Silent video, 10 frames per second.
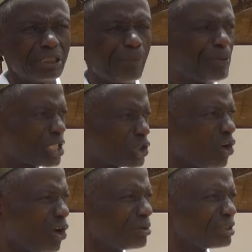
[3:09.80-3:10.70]
The
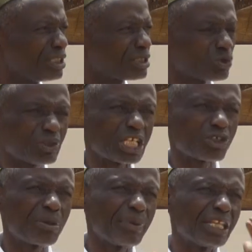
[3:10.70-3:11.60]
picture, the
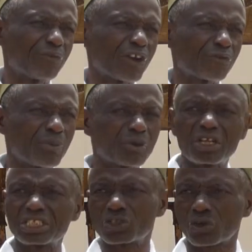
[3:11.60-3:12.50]
situation may be different from
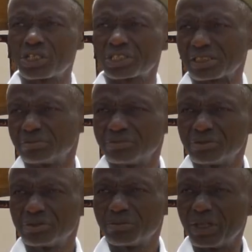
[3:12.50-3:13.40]
country to country,
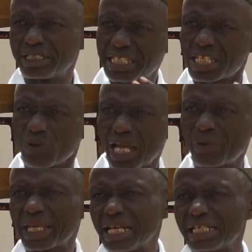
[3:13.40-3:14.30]
but this is
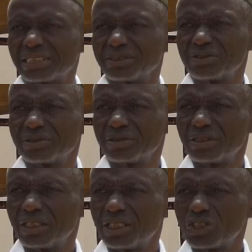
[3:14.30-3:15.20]
where we are.
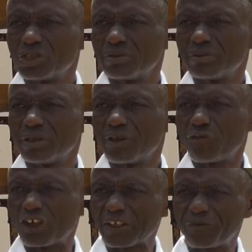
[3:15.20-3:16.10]

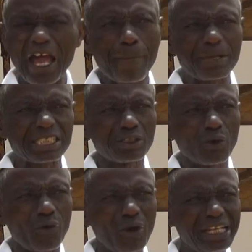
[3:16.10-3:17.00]
45%
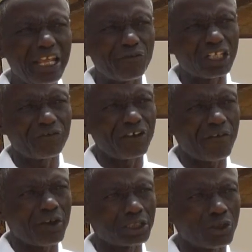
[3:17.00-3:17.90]
of only
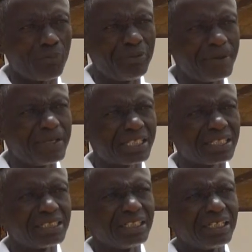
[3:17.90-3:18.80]
45% of
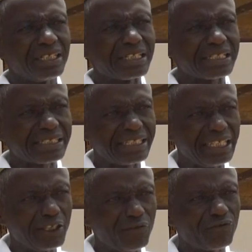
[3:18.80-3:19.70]
babies
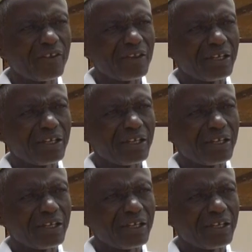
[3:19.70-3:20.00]
receive